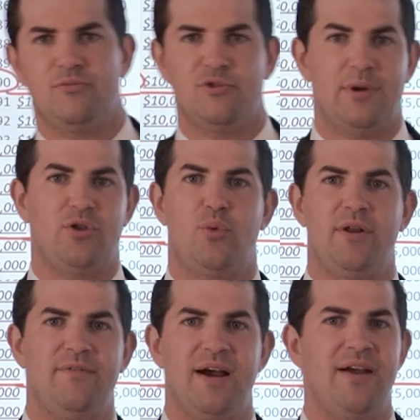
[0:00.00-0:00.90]
It's about
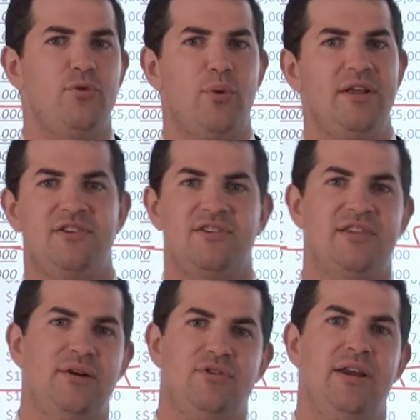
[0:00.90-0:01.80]
25,
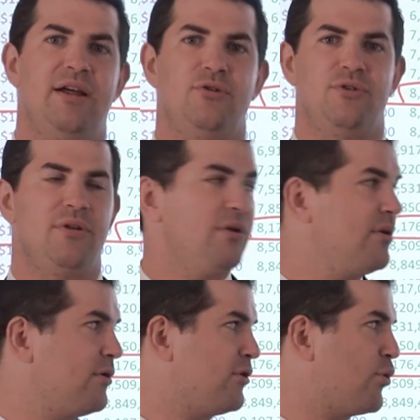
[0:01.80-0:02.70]
$26,000
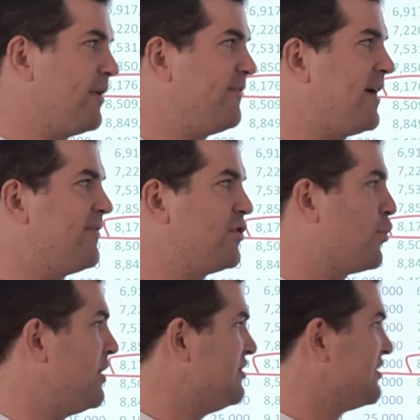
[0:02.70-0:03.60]
uh, 25 to
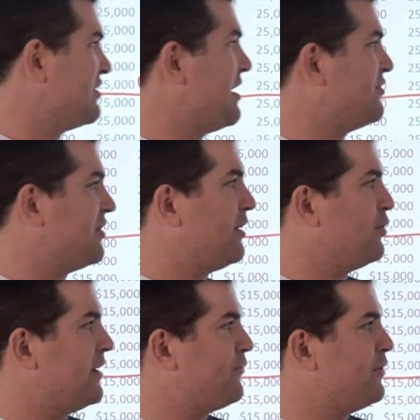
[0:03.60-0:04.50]

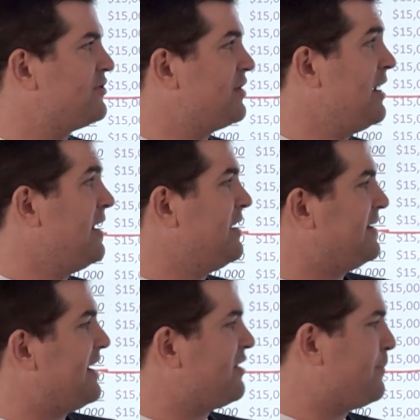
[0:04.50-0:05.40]
$26,000 difference.
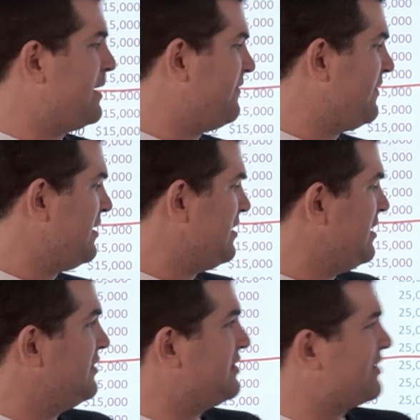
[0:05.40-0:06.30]
The death benefit
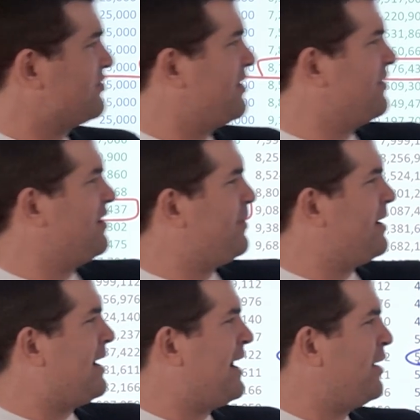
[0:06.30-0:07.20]
is actually a little
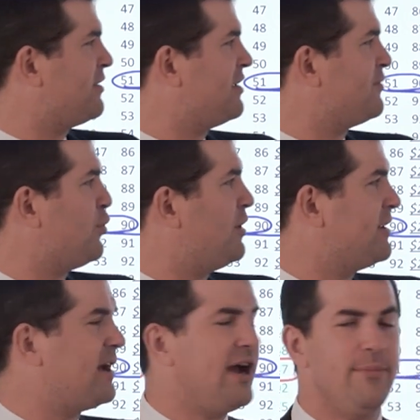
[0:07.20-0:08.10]
bit higher at this point
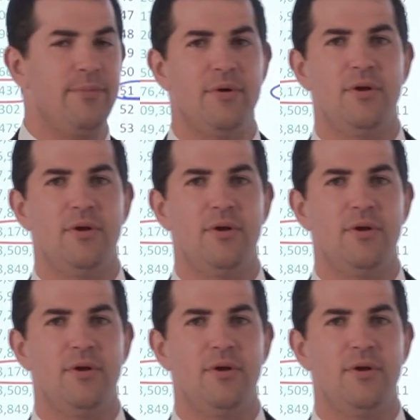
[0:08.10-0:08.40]
in time